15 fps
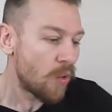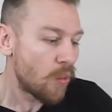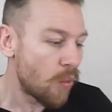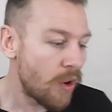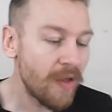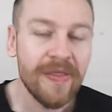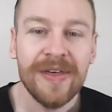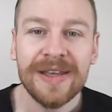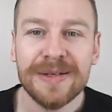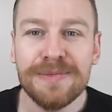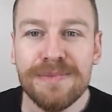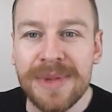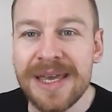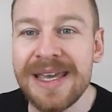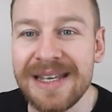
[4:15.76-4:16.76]
What this
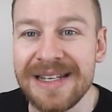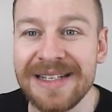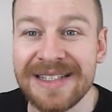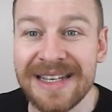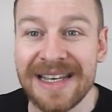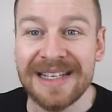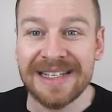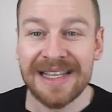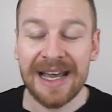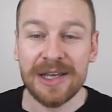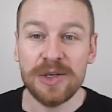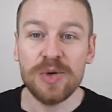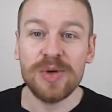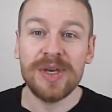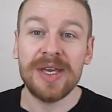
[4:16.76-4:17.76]
means is
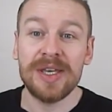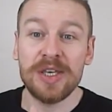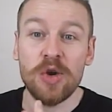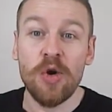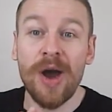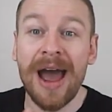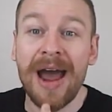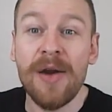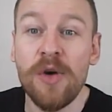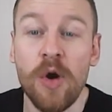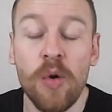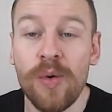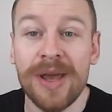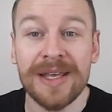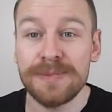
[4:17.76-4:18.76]
that your
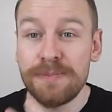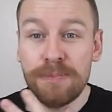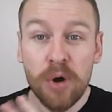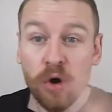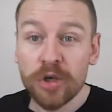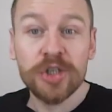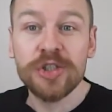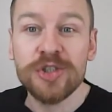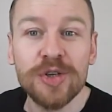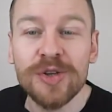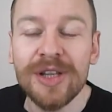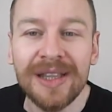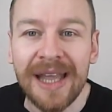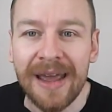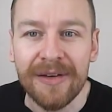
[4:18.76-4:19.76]
arrow is pushed to
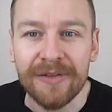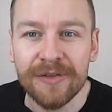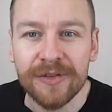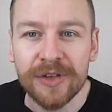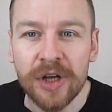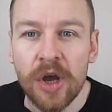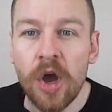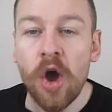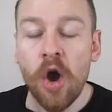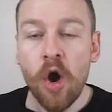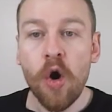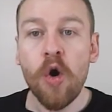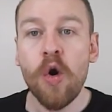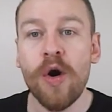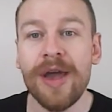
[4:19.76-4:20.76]
the left,
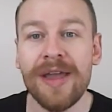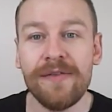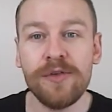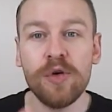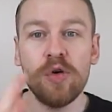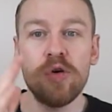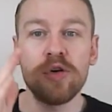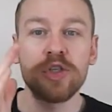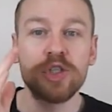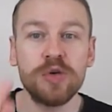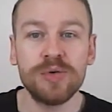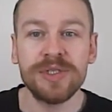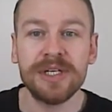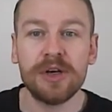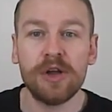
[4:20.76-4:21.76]
or if you're
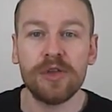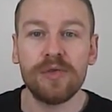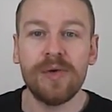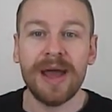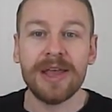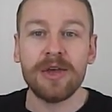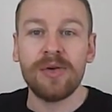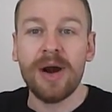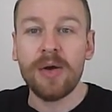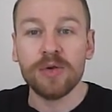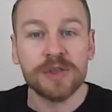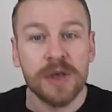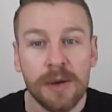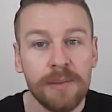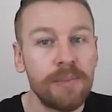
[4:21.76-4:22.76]
shooting on the right, your
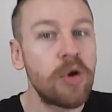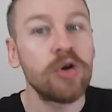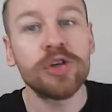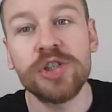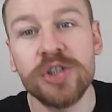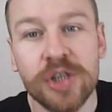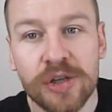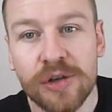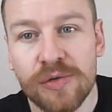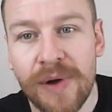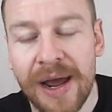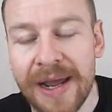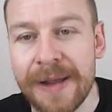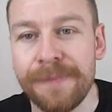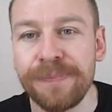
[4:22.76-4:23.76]
arrow's pushed to the
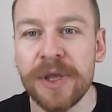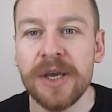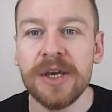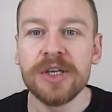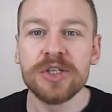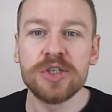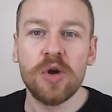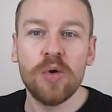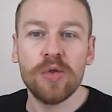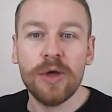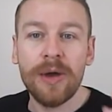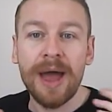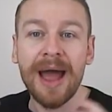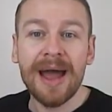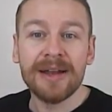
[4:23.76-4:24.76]
right. So
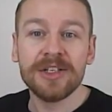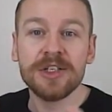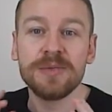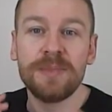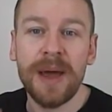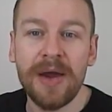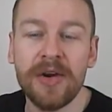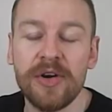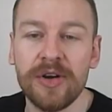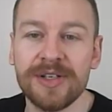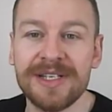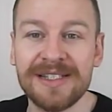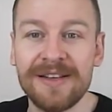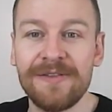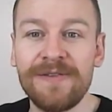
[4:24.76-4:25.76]
the archer's
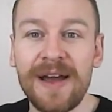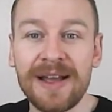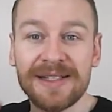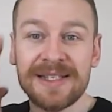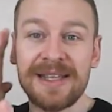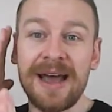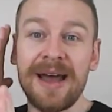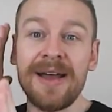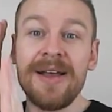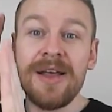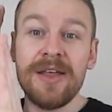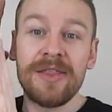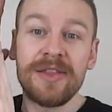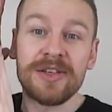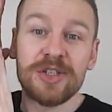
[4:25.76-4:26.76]
paradox is the fact that
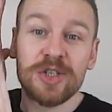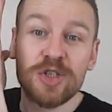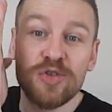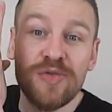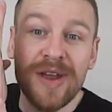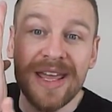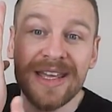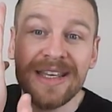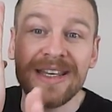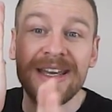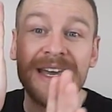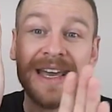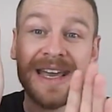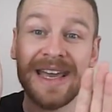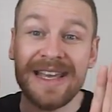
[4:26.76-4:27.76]
the string
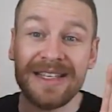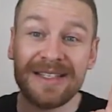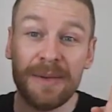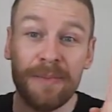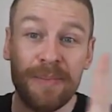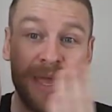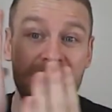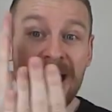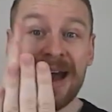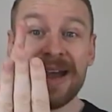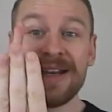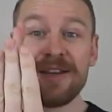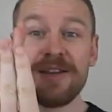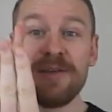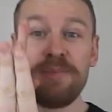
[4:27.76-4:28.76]
is
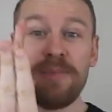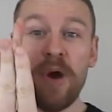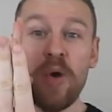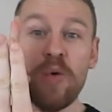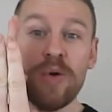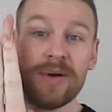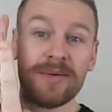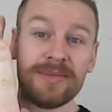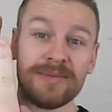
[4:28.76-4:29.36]
behind the bow,